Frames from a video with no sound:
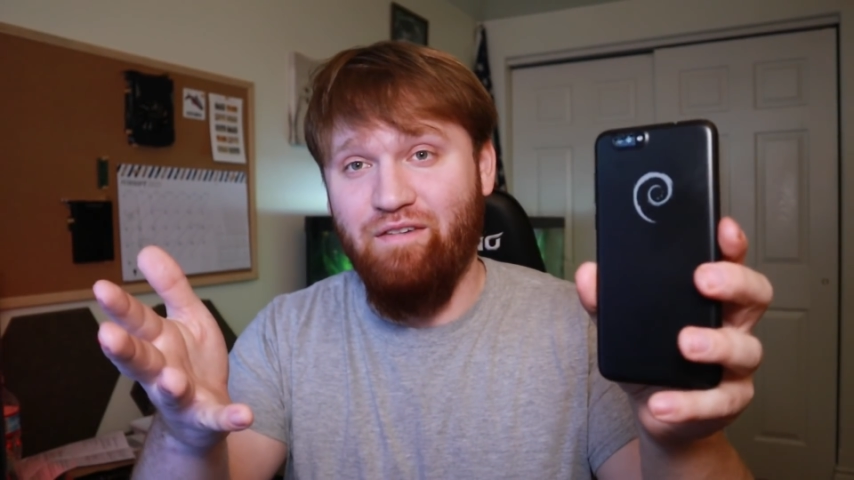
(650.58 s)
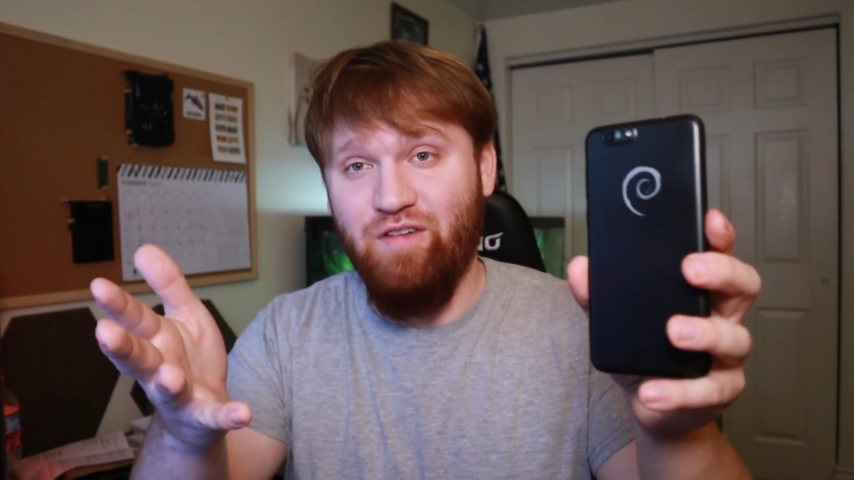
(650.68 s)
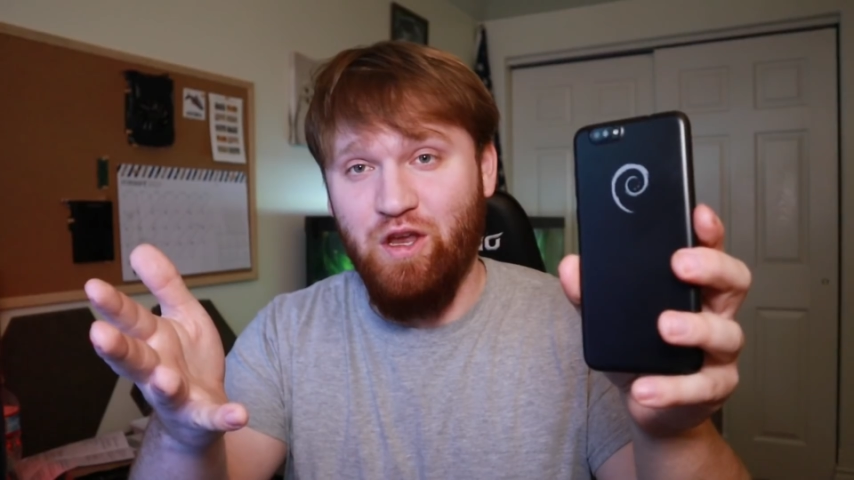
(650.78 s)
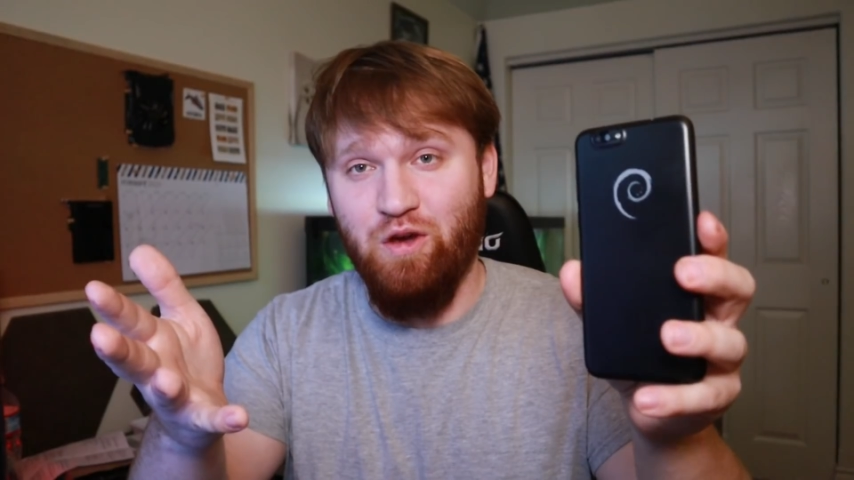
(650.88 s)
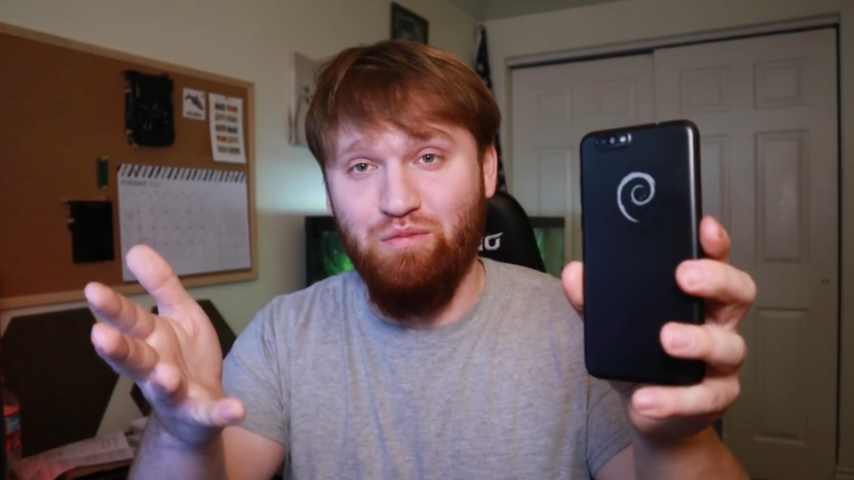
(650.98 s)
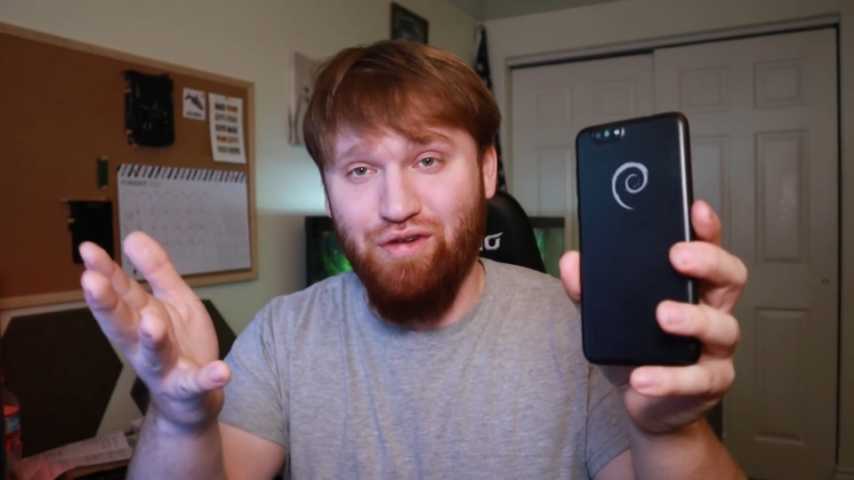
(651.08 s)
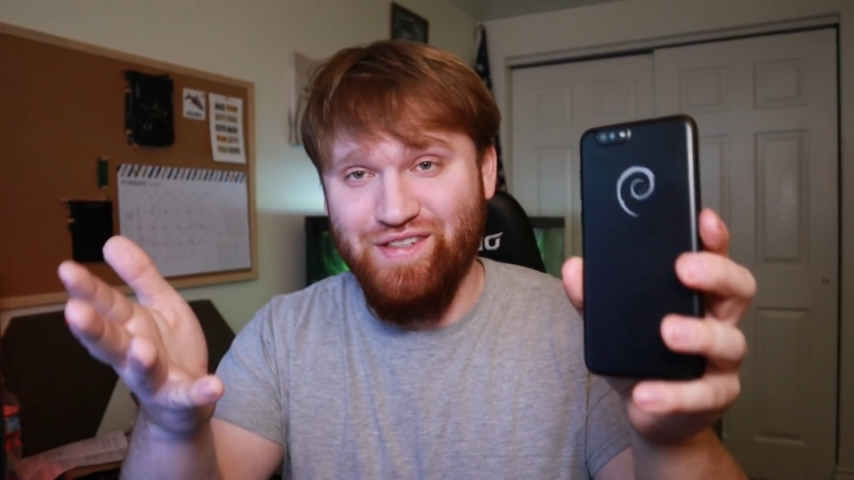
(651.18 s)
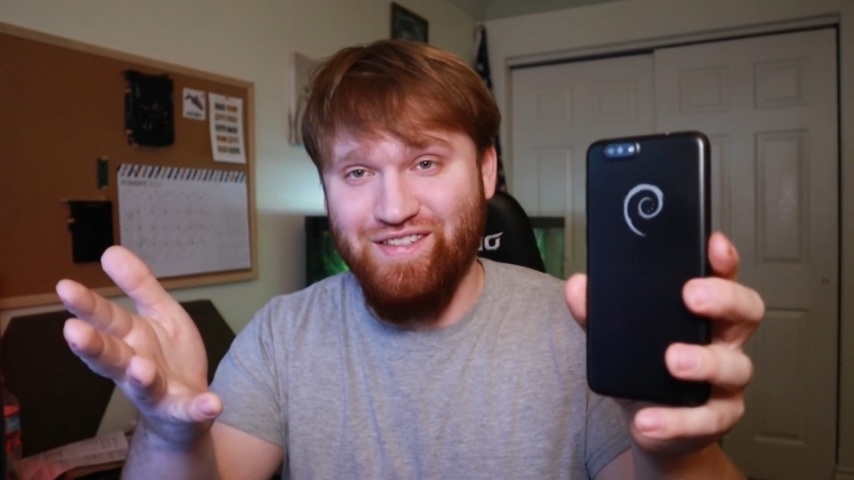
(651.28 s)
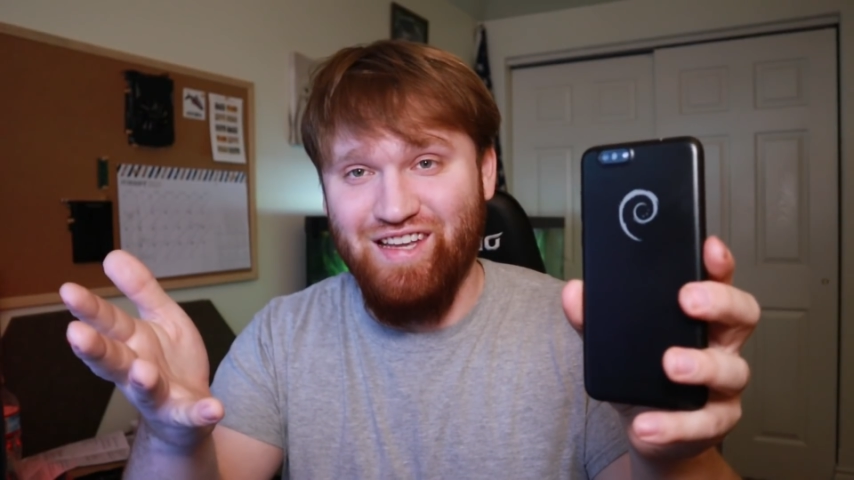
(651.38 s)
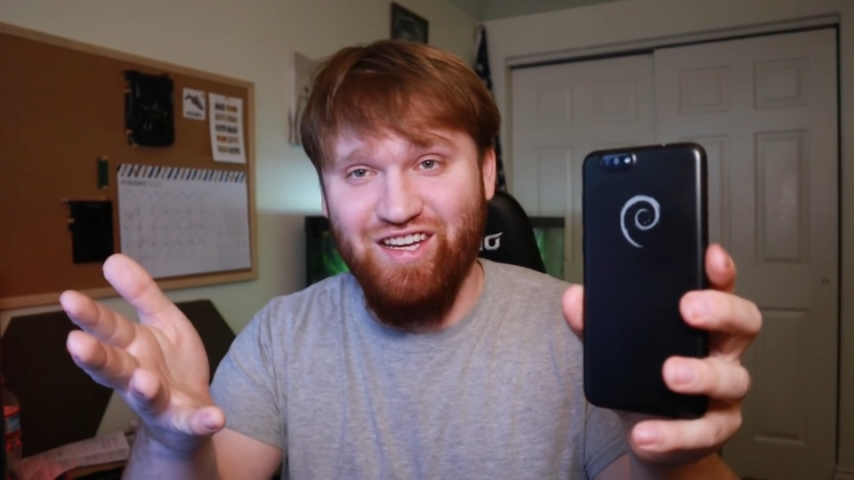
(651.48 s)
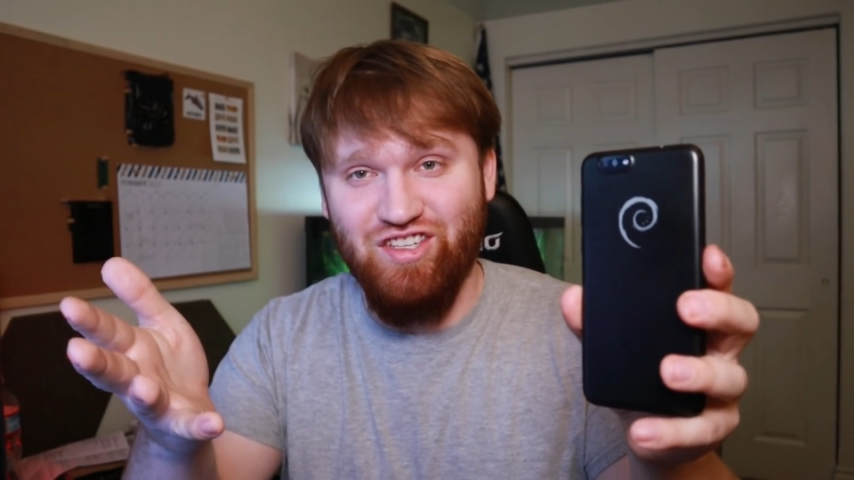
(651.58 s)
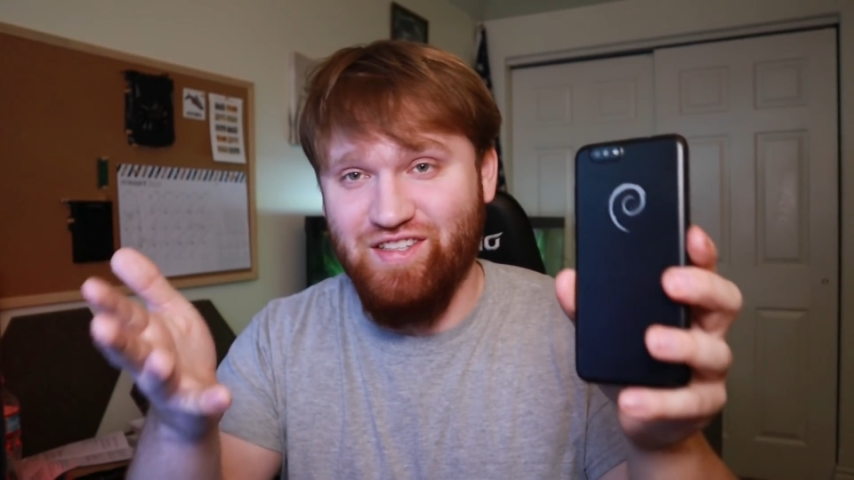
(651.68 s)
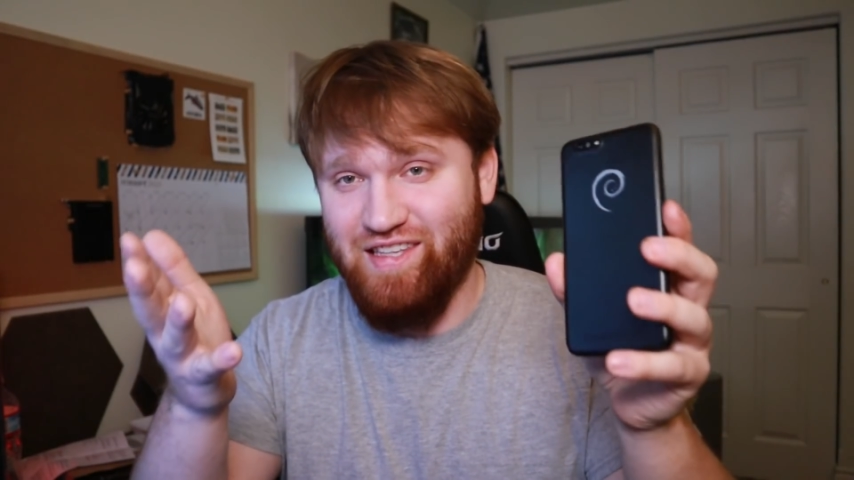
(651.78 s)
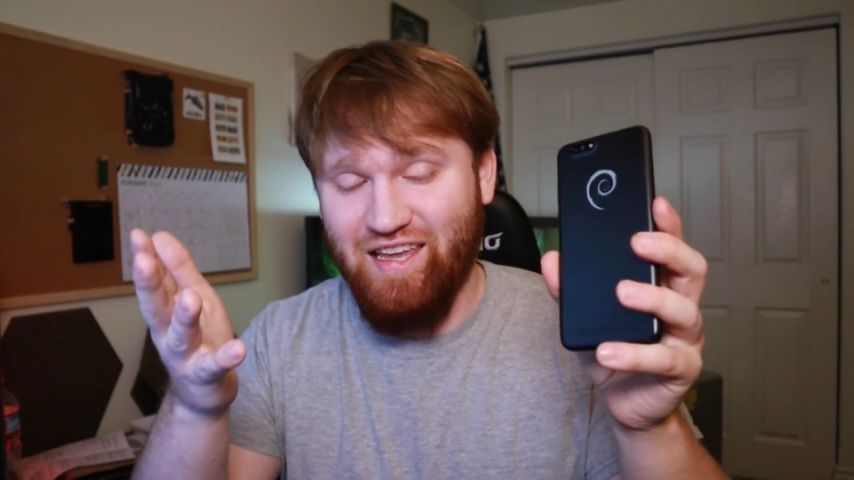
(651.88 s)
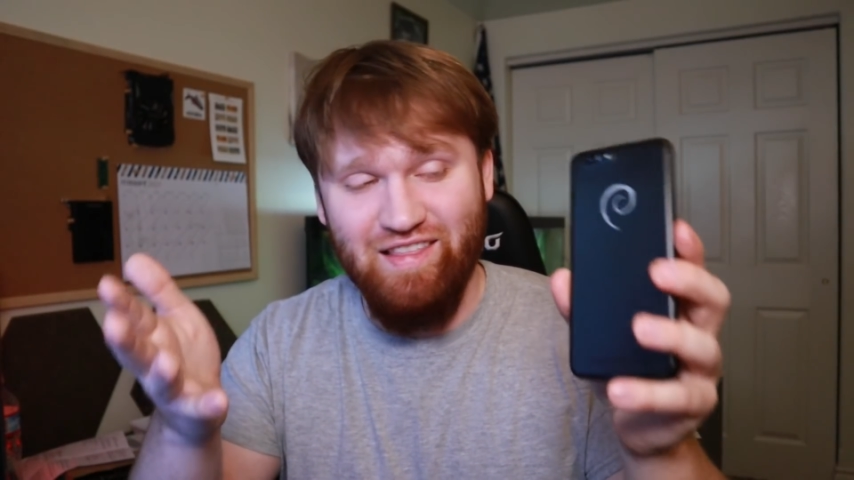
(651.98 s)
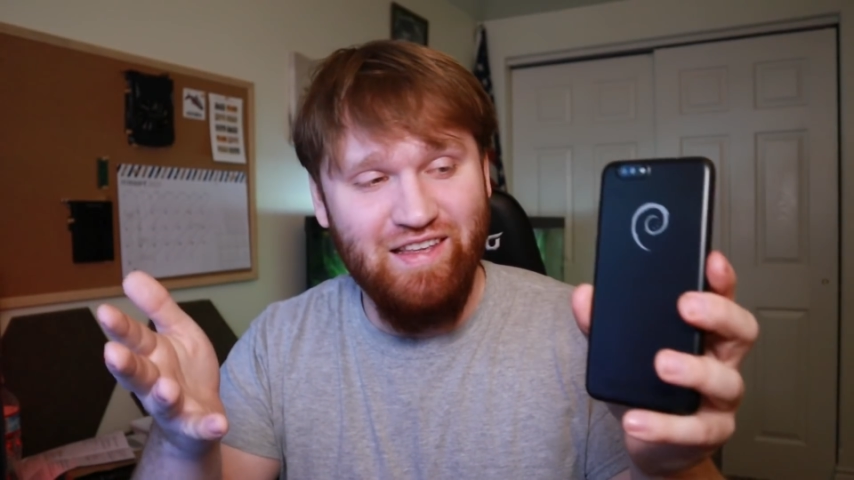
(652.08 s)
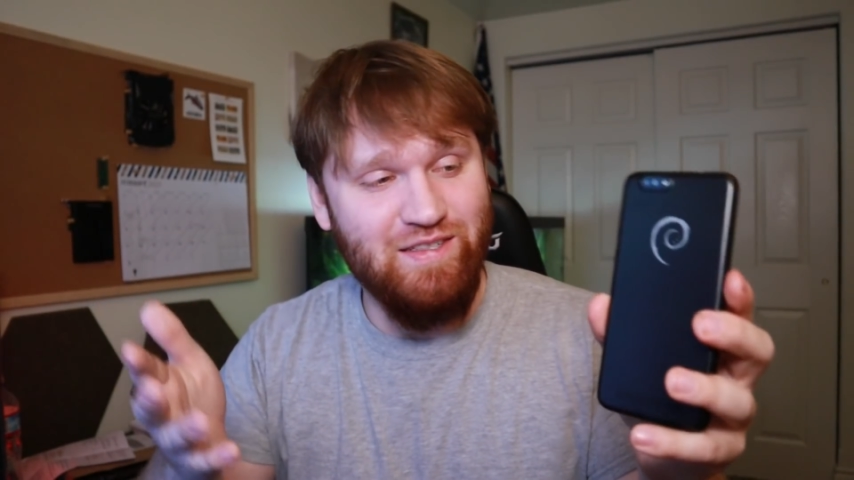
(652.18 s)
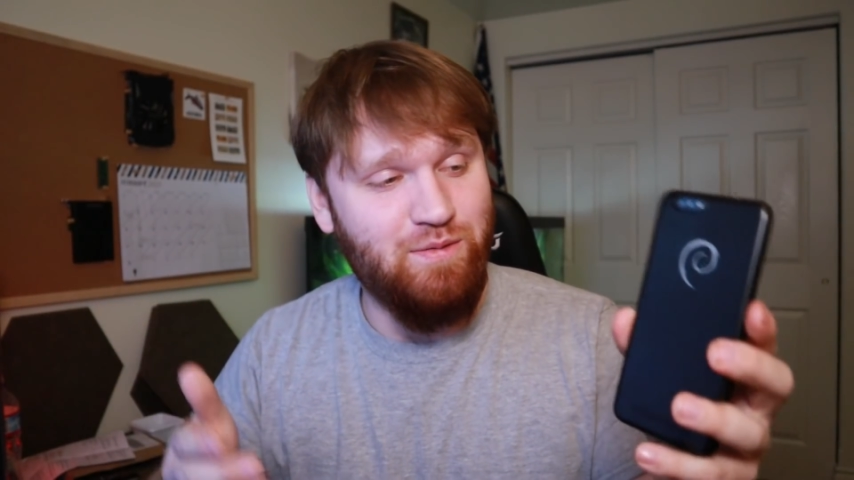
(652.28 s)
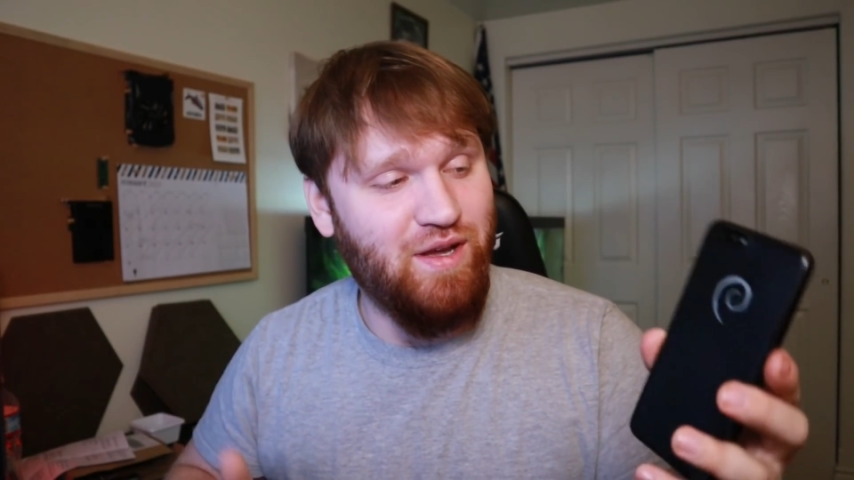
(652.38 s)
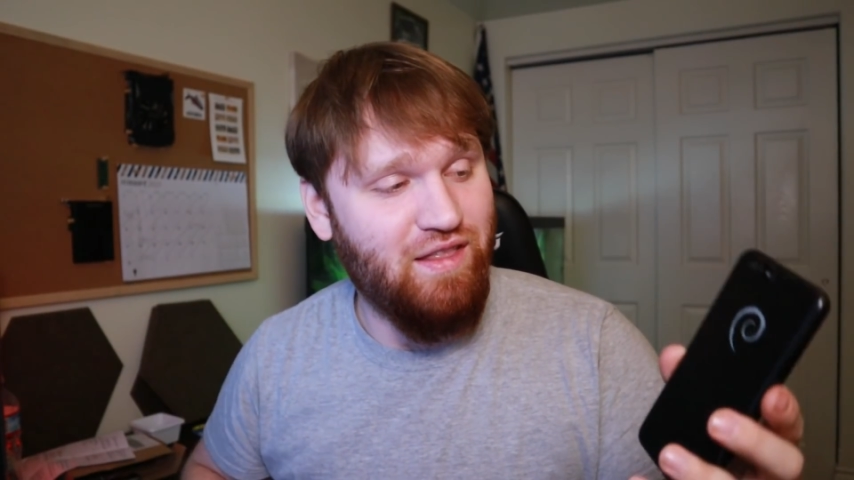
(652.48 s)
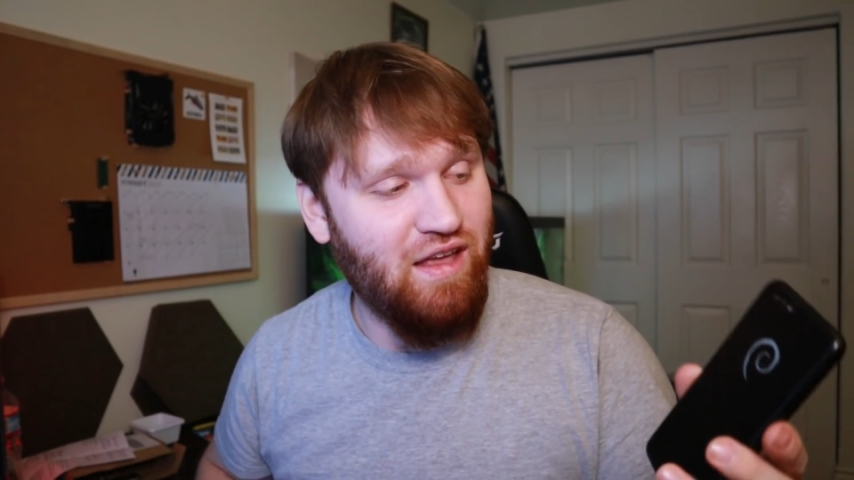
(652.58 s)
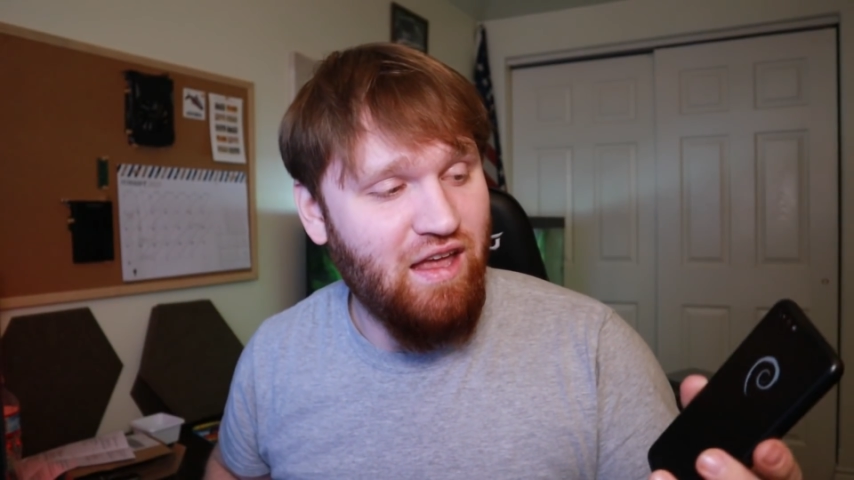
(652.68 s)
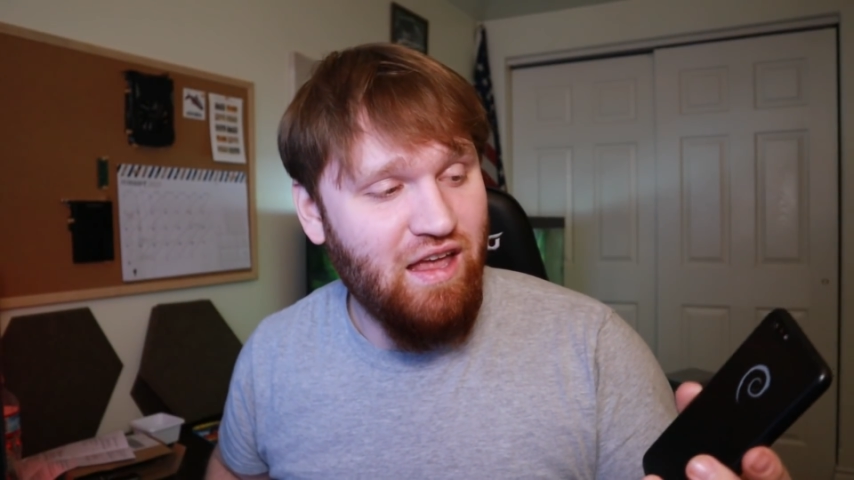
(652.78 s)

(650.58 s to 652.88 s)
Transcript: video presentations like this with,